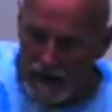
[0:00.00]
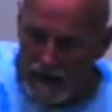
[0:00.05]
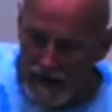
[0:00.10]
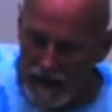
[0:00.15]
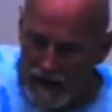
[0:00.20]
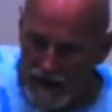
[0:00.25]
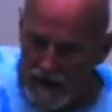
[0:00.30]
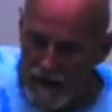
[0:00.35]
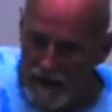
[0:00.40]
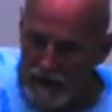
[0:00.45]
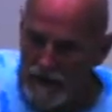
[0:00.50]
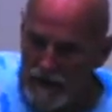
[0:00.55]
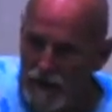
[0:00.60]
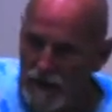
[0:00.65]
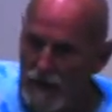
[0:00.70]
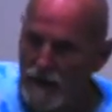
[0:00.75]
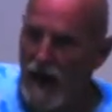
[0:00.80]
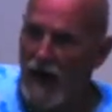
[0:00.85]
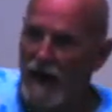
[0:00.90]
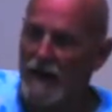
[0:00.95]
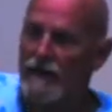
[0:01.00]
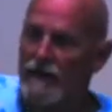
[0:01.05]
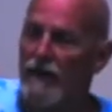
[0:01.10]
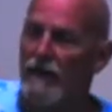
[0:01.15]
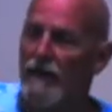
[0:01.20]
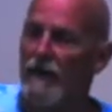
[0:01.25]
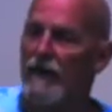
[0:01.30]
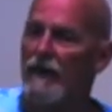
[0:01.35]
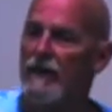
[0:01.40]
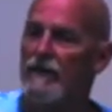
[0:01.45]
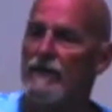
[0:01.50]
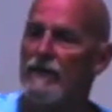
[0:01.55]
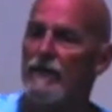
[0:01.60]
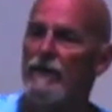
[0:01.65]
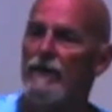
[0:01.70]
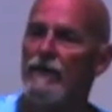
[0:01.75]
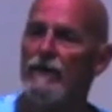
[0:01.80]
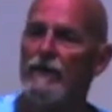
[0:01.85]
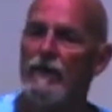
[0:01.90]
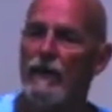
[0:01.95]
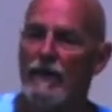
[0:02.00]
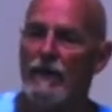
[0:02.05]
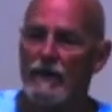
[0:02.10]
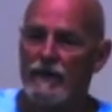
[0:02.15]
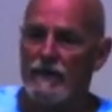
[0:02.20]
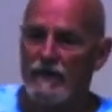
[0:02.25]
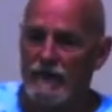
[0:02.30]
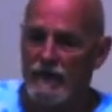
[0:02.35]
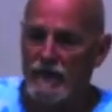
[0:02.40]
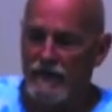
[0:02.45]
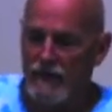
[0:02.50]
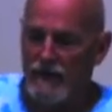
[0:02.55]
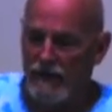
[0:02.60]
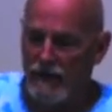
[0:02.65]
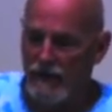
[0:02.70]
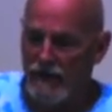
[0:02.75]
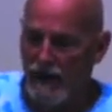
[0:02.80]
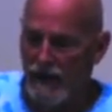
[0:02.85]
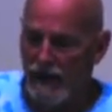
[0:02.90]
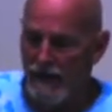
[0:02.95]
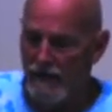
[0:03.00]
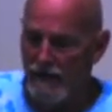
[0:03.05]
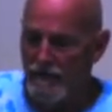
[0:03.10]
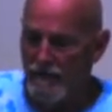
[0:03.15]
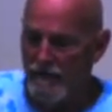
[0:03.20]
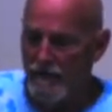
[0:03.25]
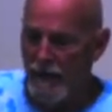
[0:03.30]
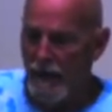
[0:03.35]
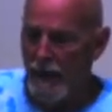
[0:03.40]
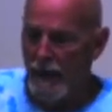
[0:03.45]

and it's a new doctor, and it's a new nurse, okay?